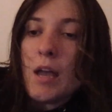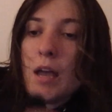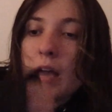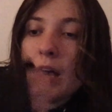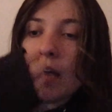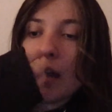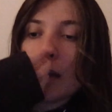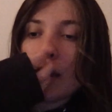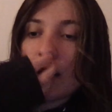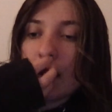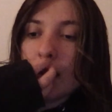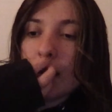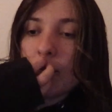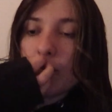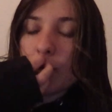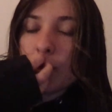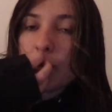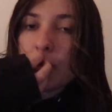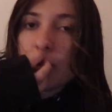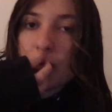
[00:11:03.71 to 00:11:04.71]
And in
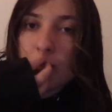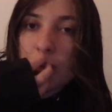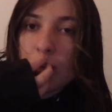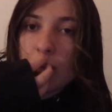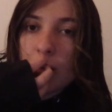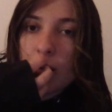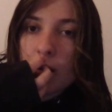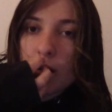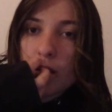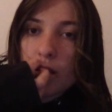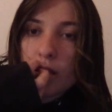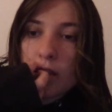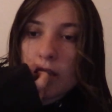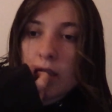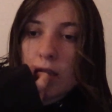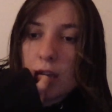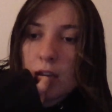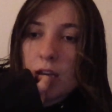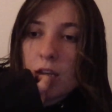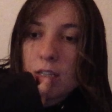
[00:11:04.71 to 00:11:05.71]
Wretched of the Earth,
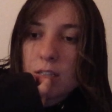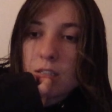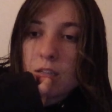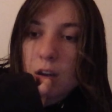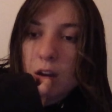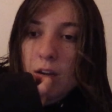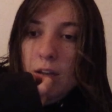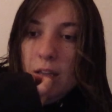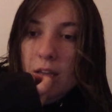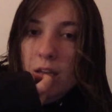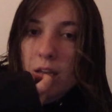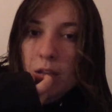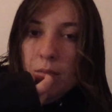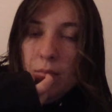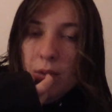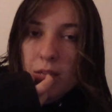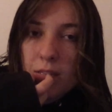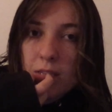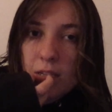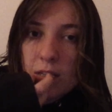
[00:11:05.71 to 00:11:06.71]
he is talking
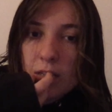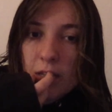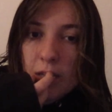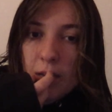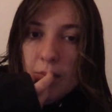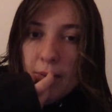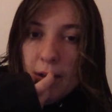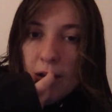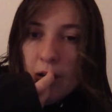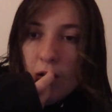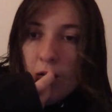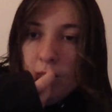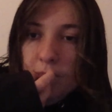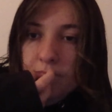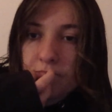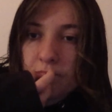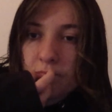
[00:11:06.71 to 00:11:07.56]
basically about